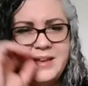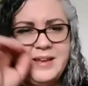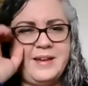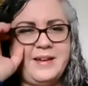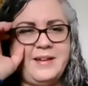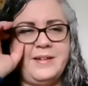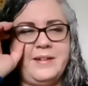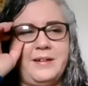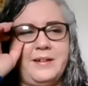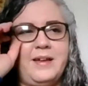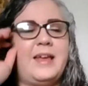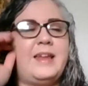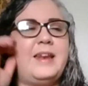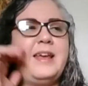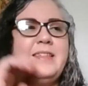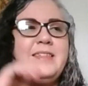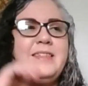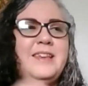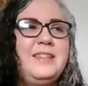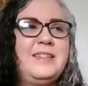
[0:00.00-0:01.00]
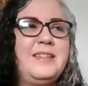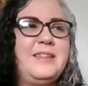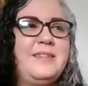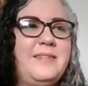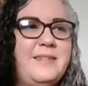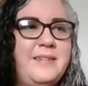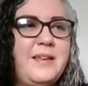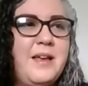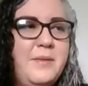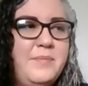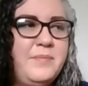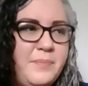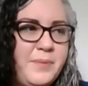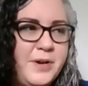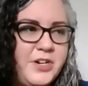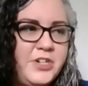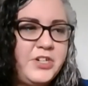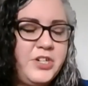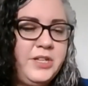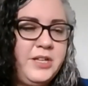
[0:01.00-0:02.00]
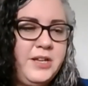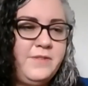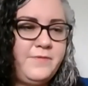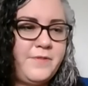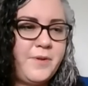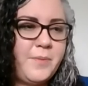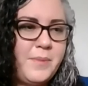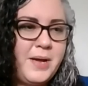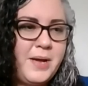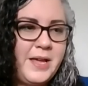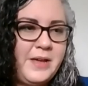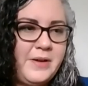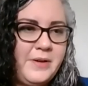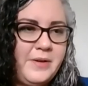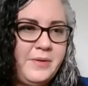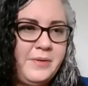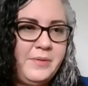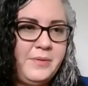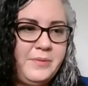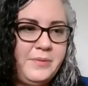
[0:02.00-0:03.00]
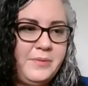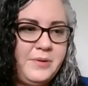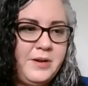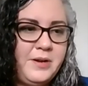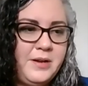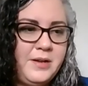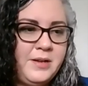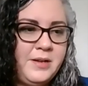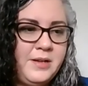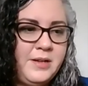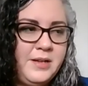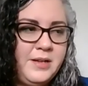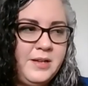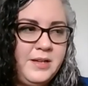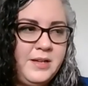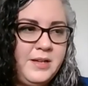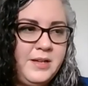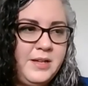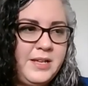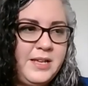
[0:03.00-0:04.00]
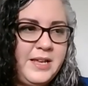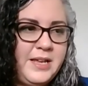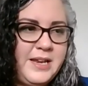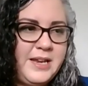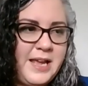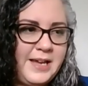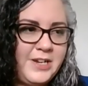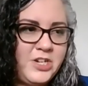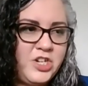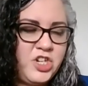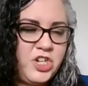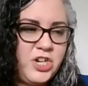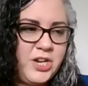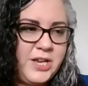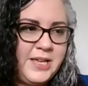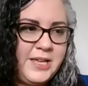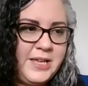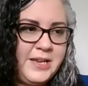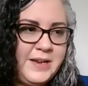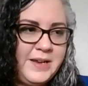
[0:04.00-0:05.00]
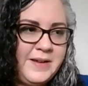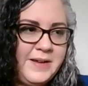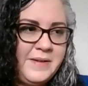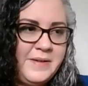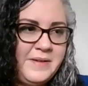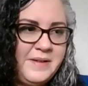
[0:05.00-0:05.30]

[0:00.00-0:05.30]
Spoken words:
And I think this comes partially from my own connection,